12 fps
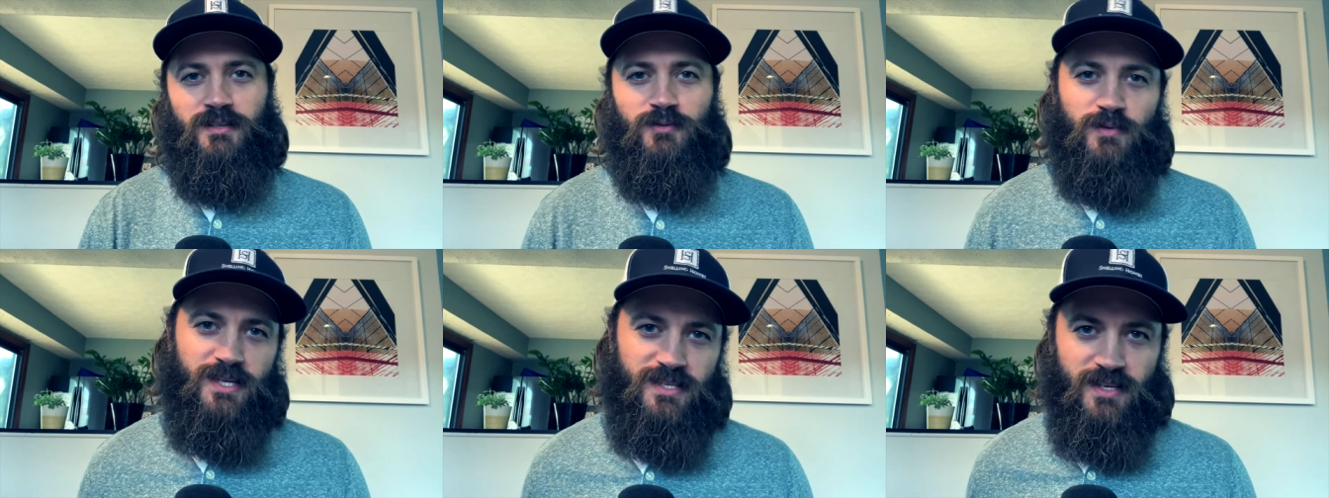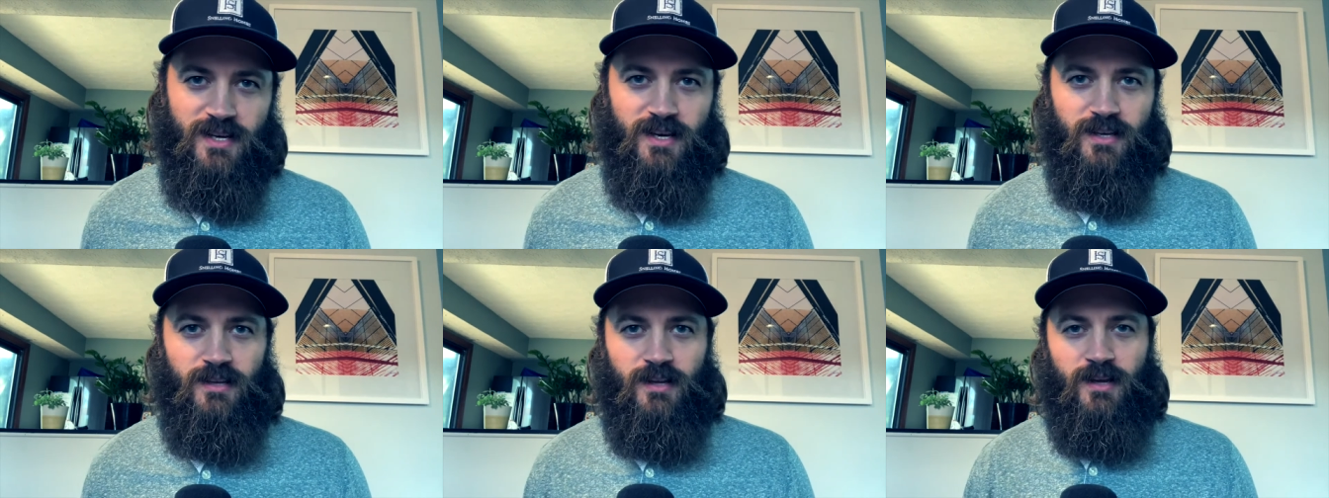And the reason
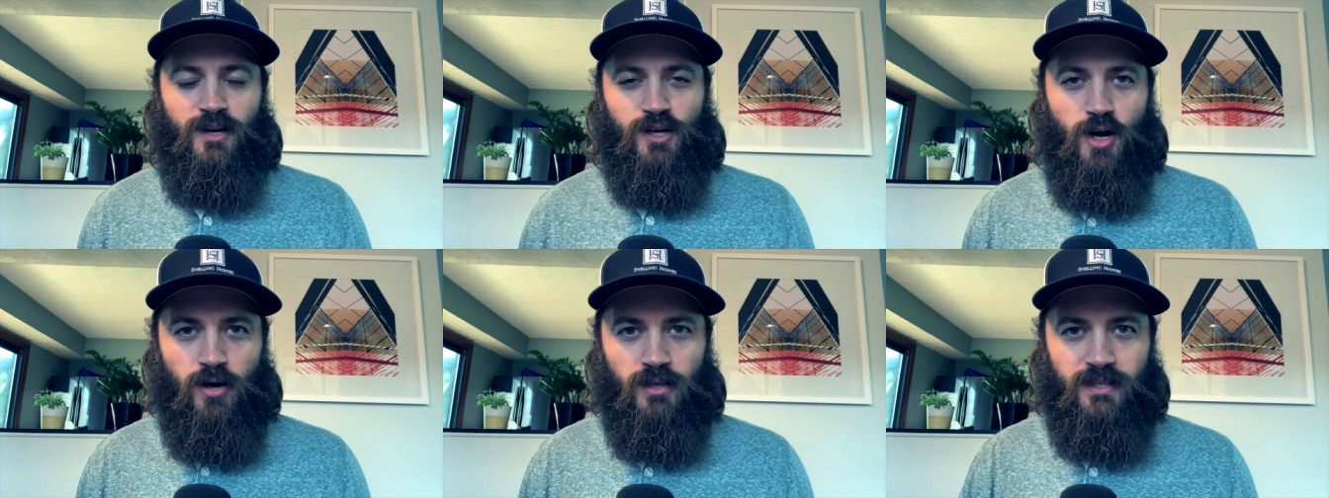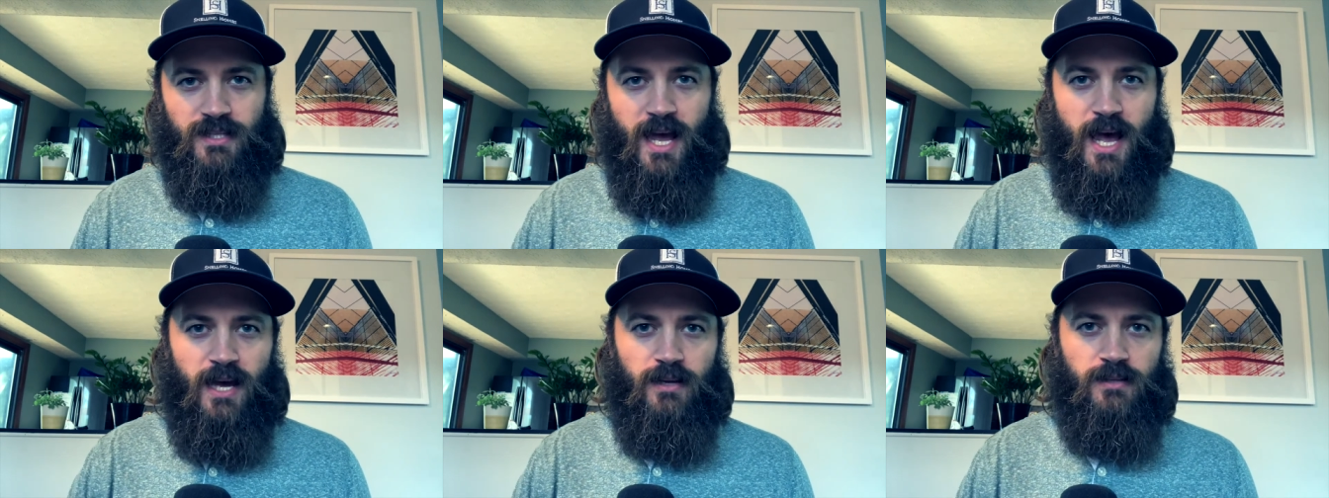I call it
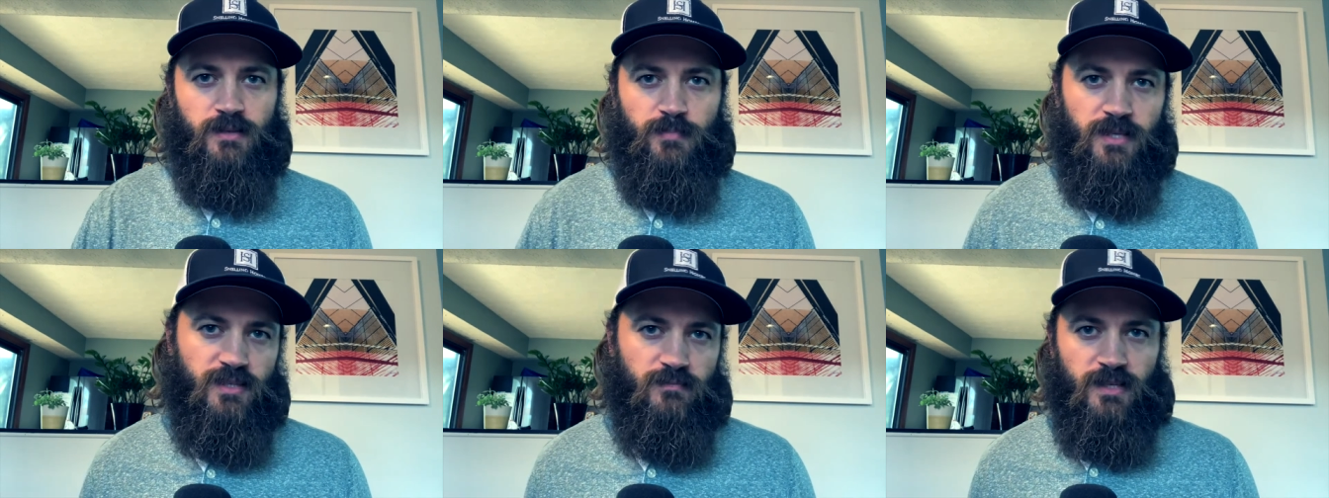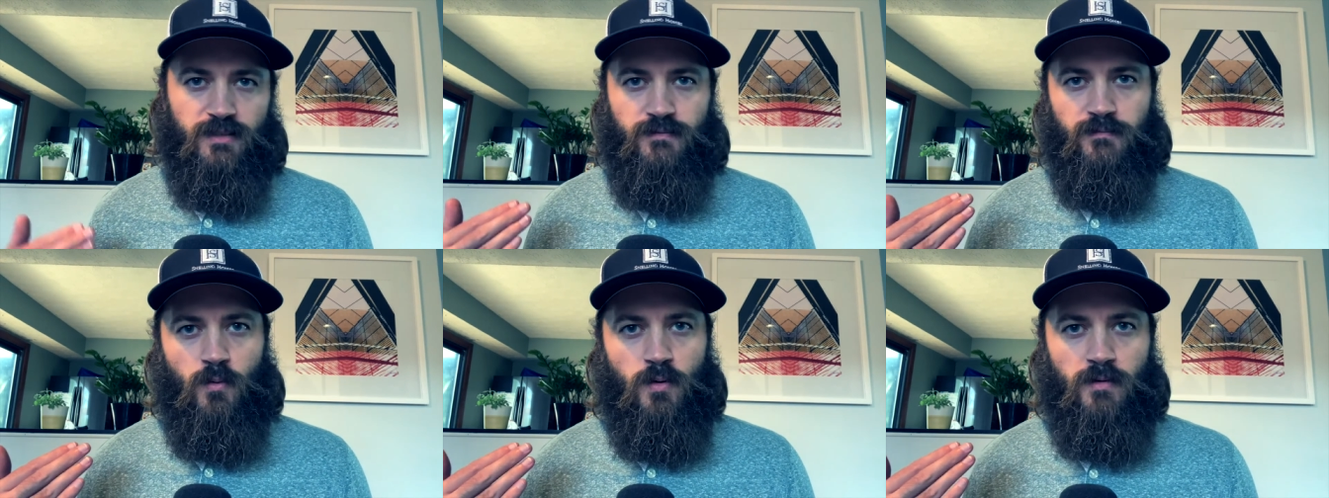that, it's it's it's
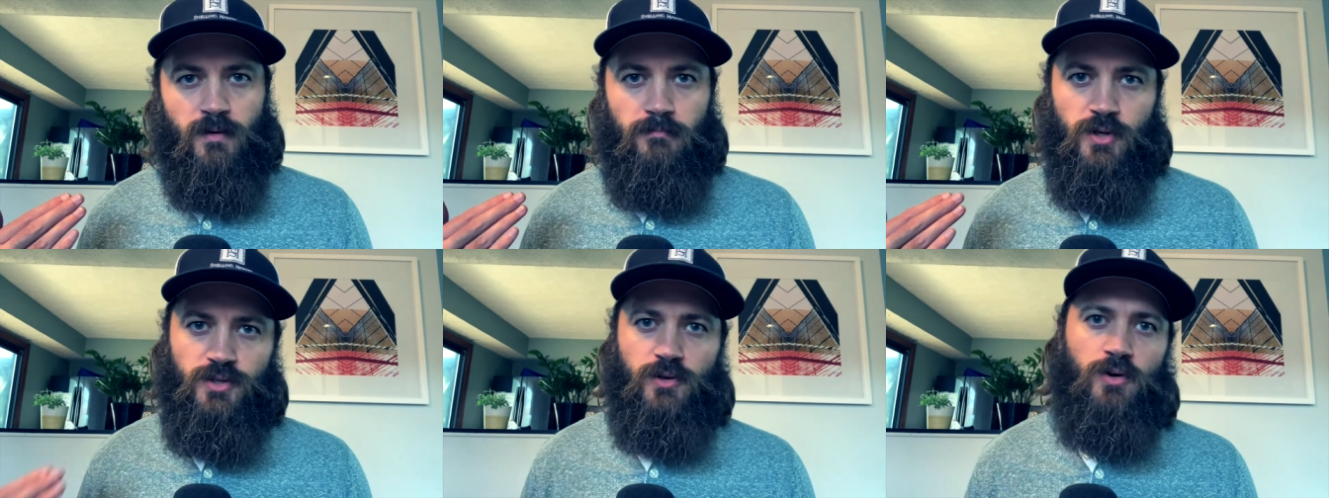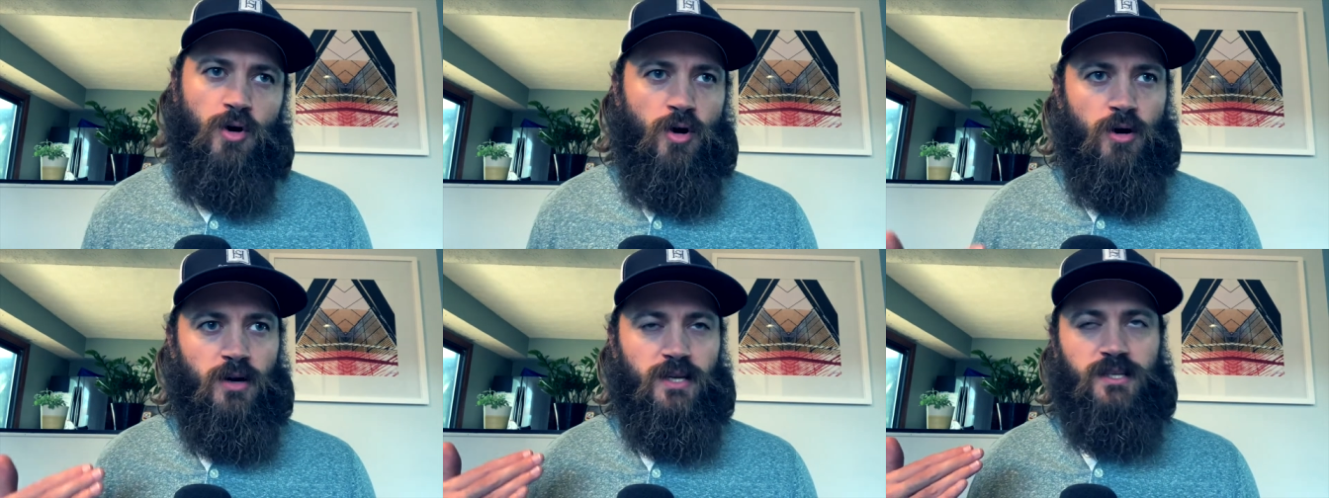for the musical
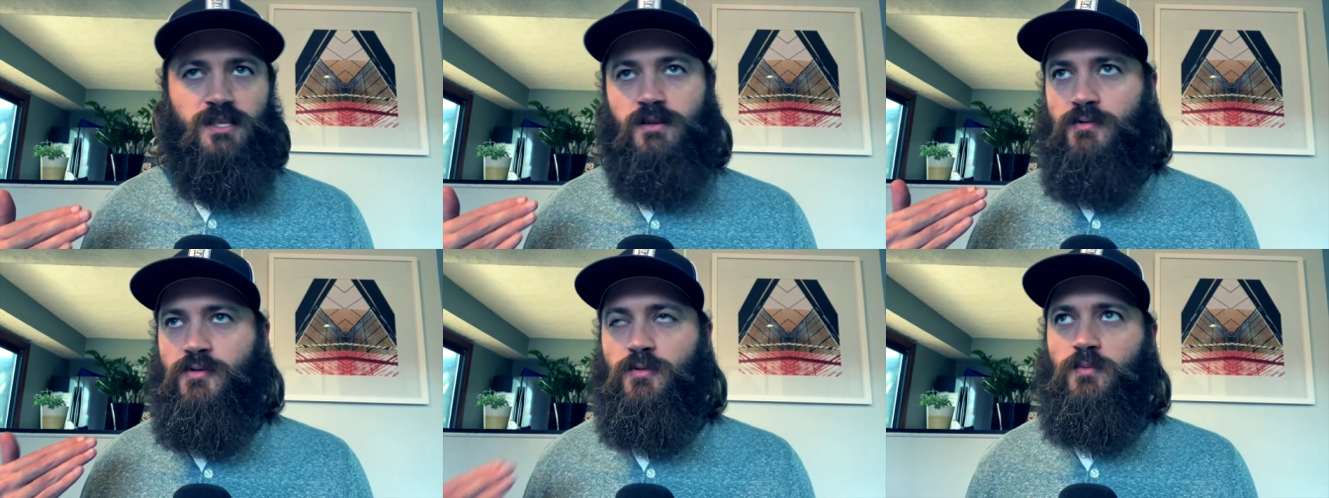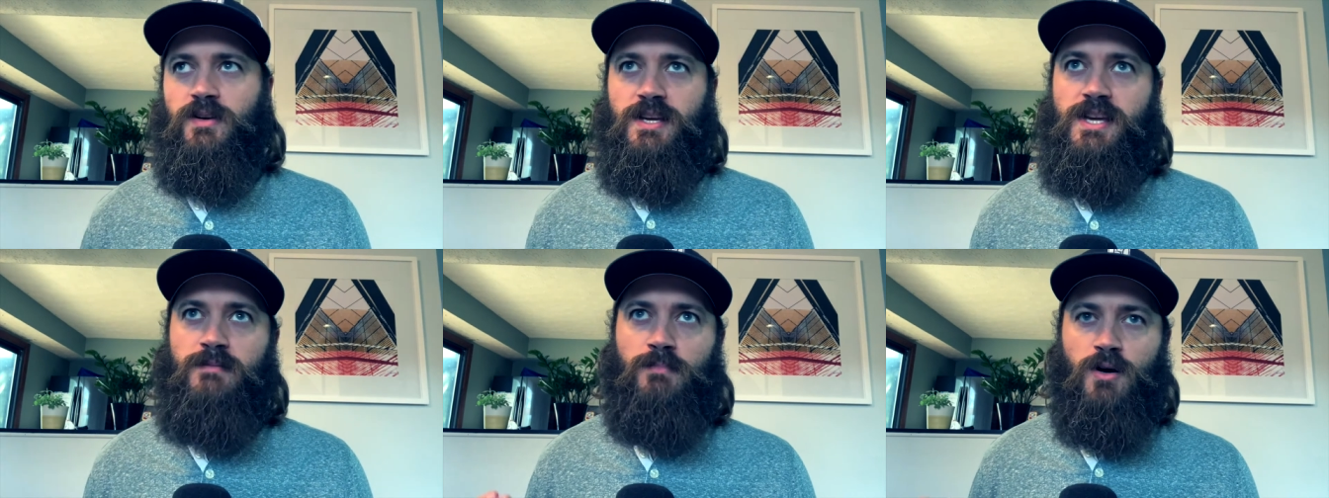artist, the
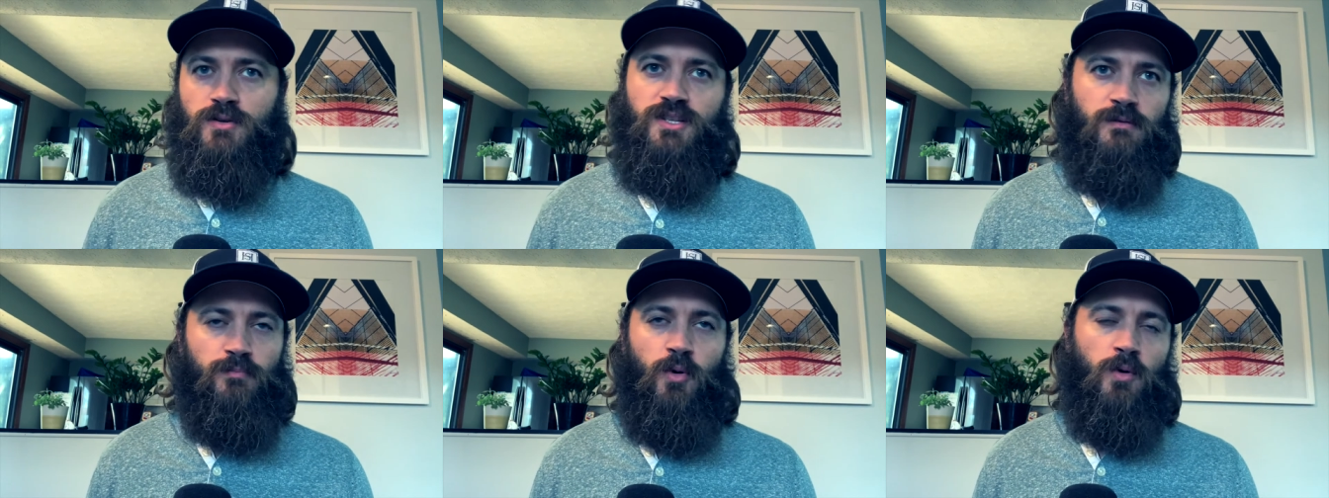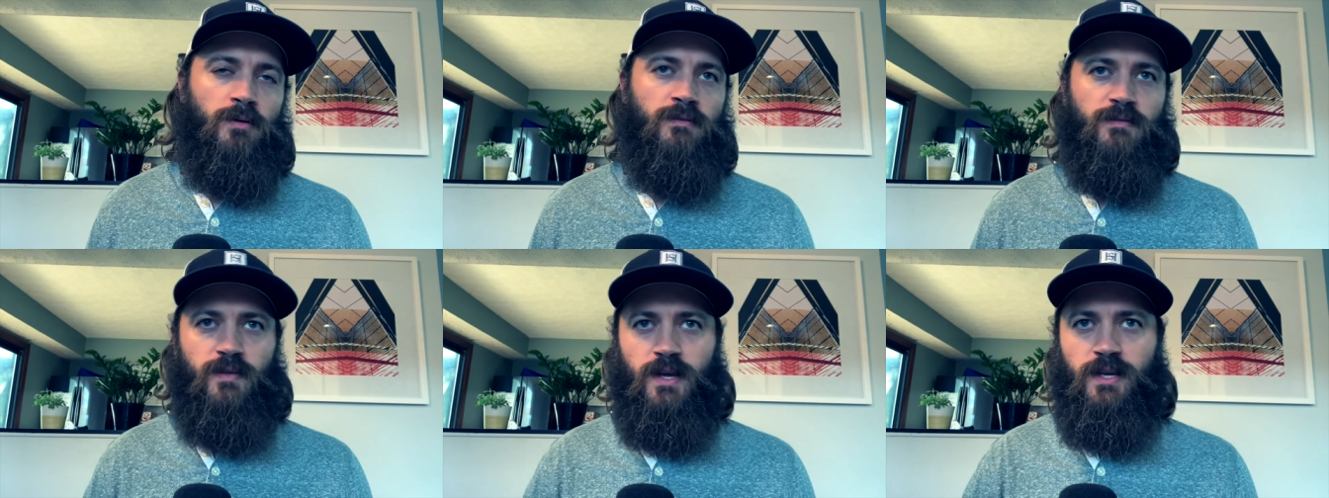three most
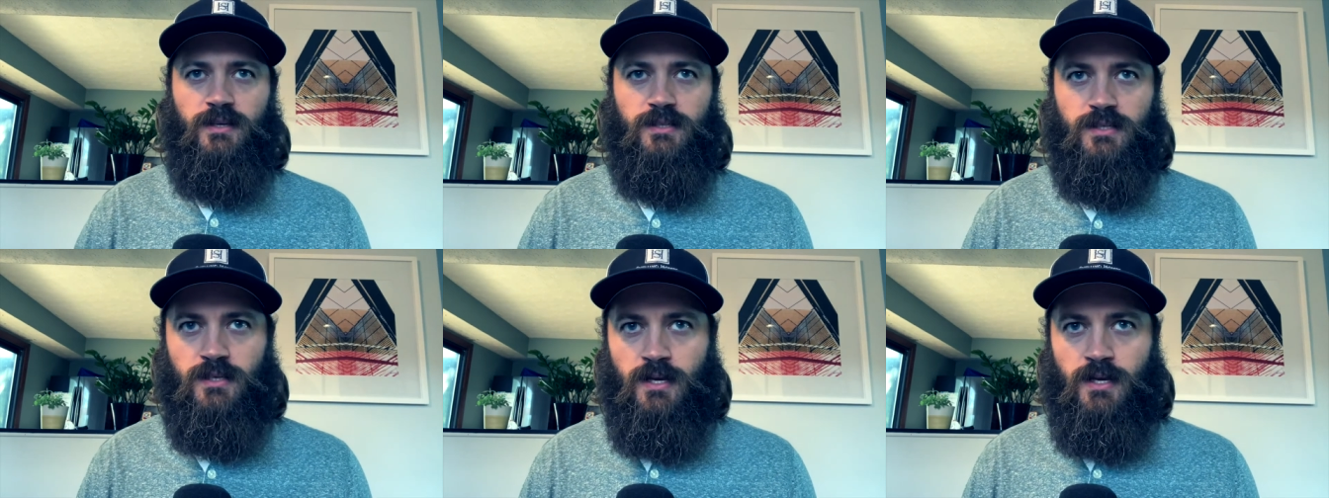important things